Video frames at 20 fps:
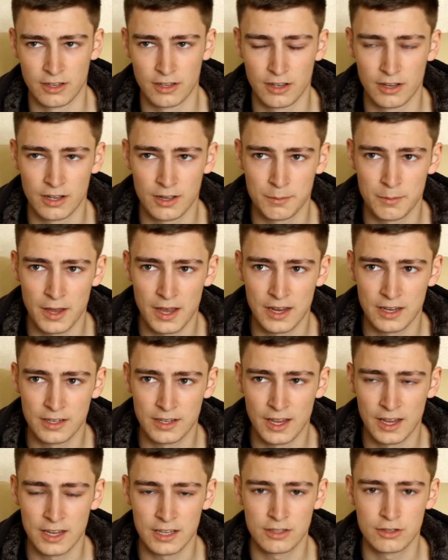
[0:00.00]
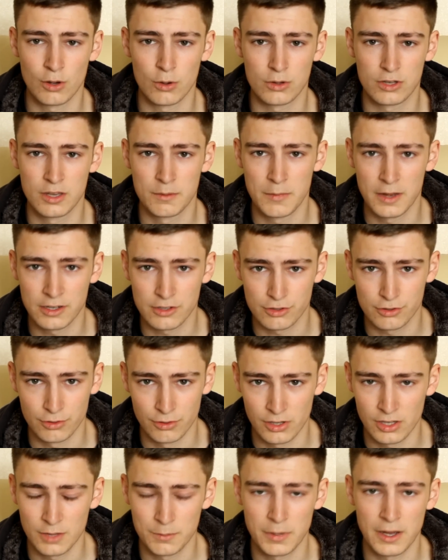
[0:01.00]
I made a
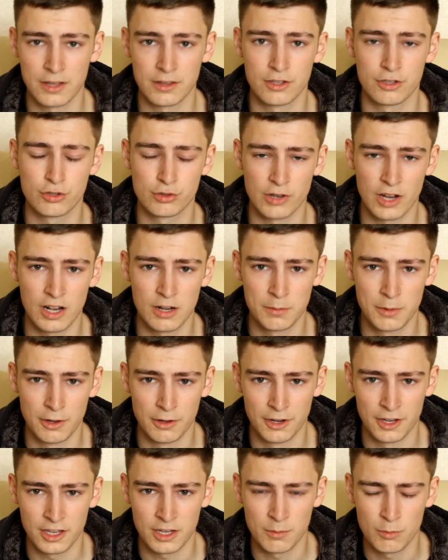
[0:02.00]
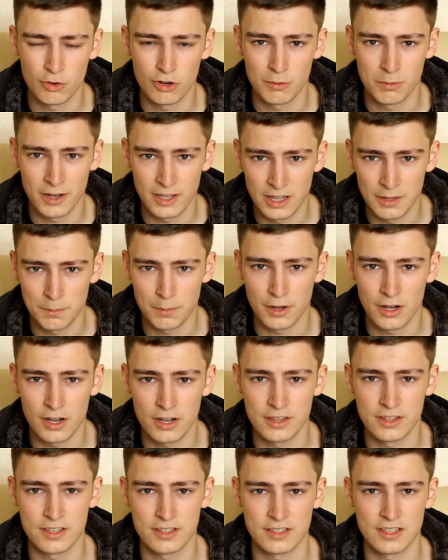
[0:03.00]
documentary about the trail building and more about the
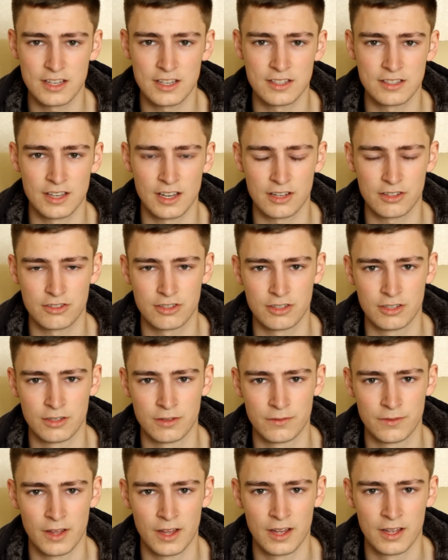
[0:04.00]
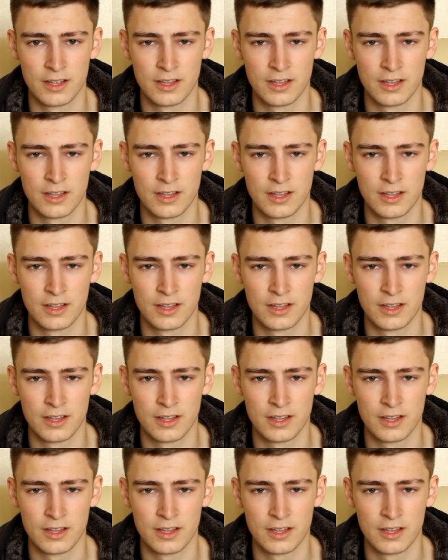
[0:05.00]
behind the scenes action of